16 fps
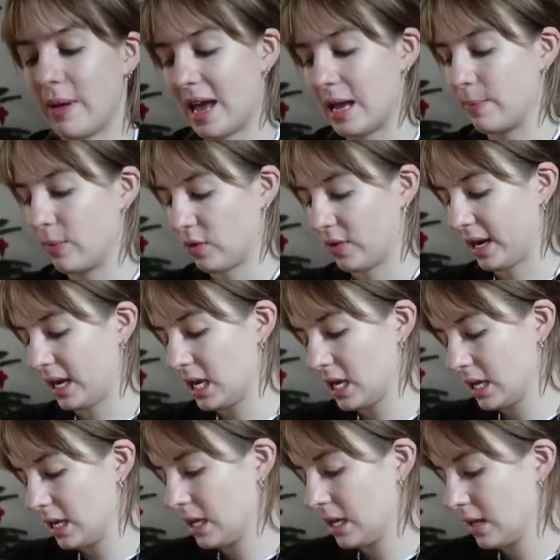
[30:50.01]
papery
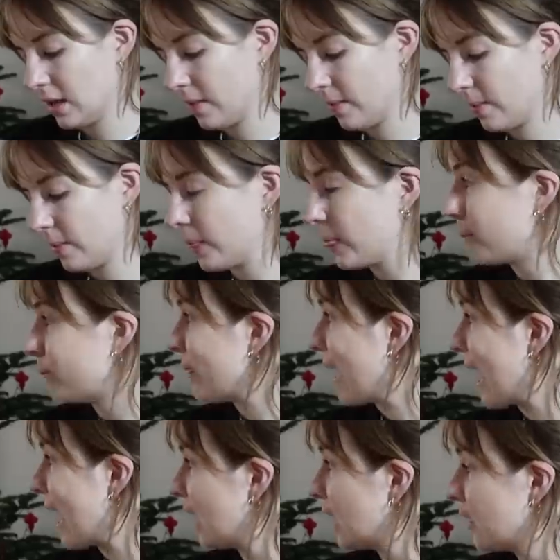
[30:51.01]

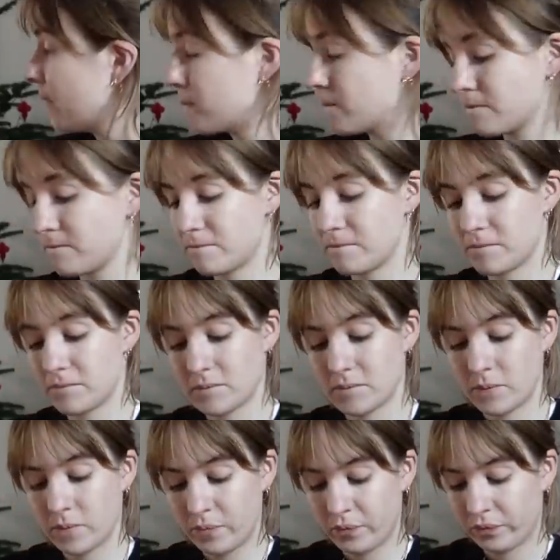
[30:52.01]
bag.
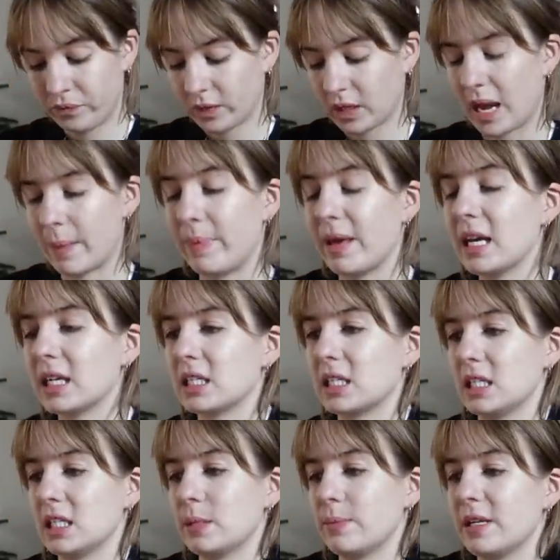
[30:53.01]
I
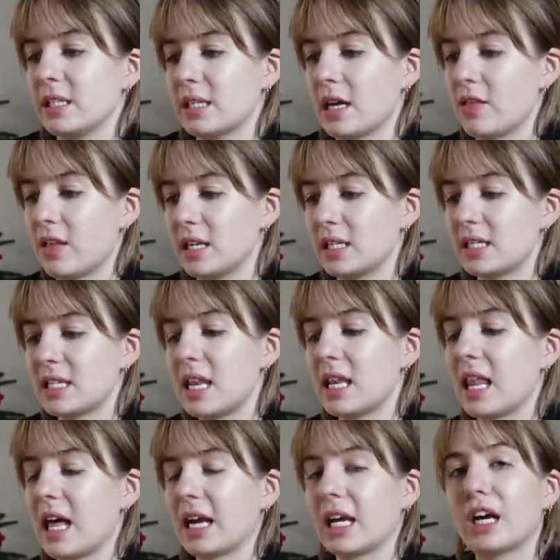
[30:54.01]
picked these bits out. They
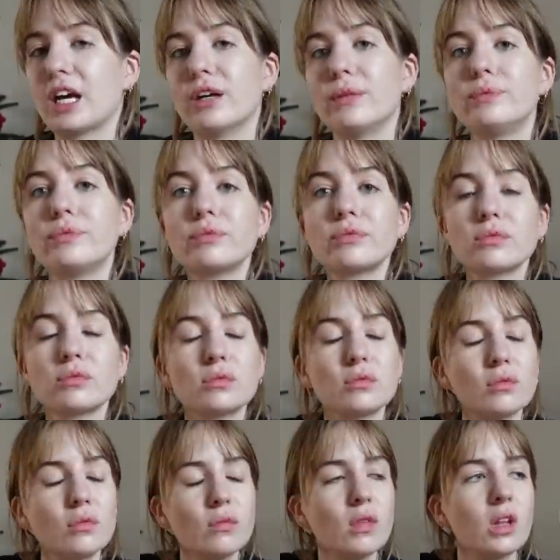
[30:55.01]
sent like a,
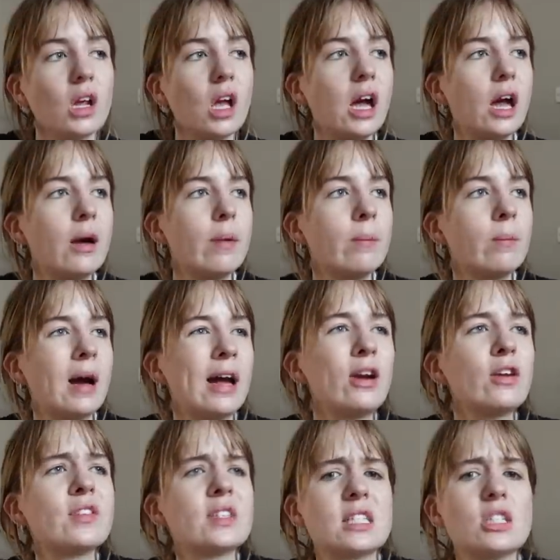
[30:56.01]
I don't know
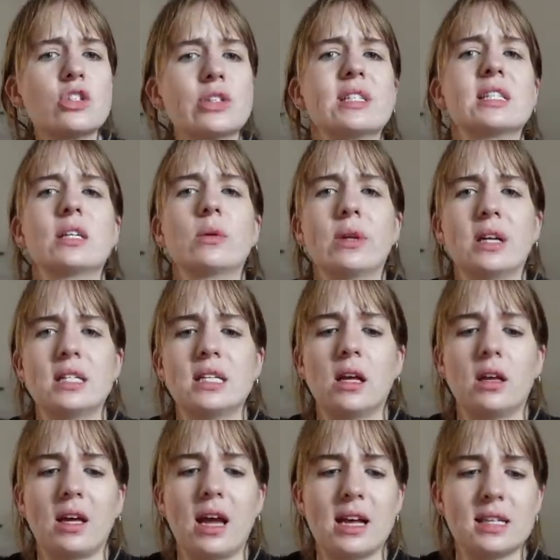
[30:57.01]
if it's interesting when I
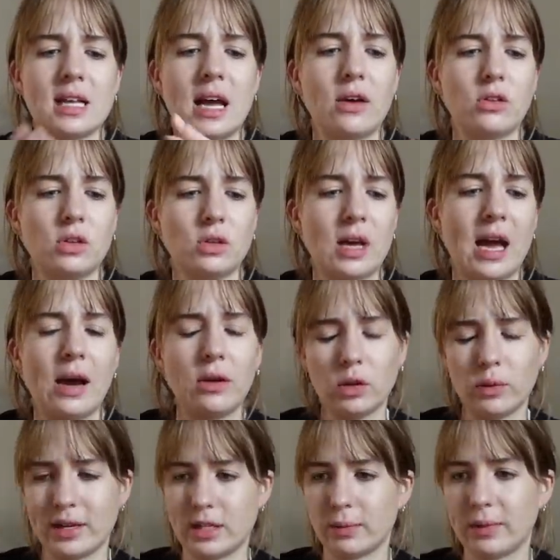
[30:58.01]
tell you guys how
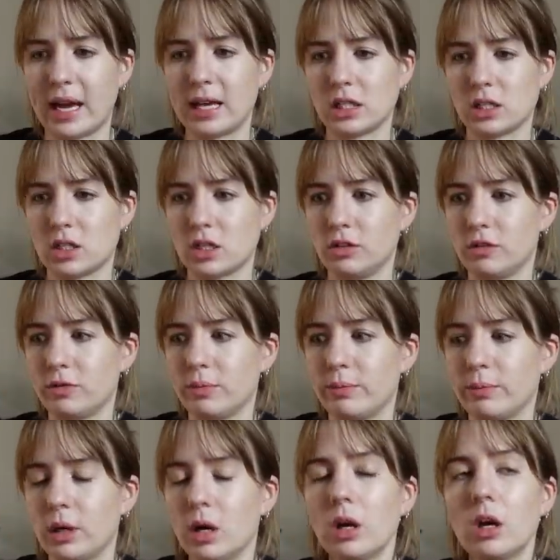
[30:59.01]
you end up getting stuff,
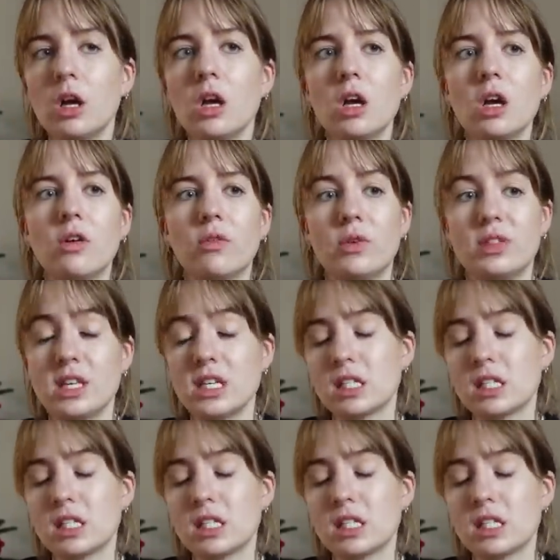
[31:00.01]
but with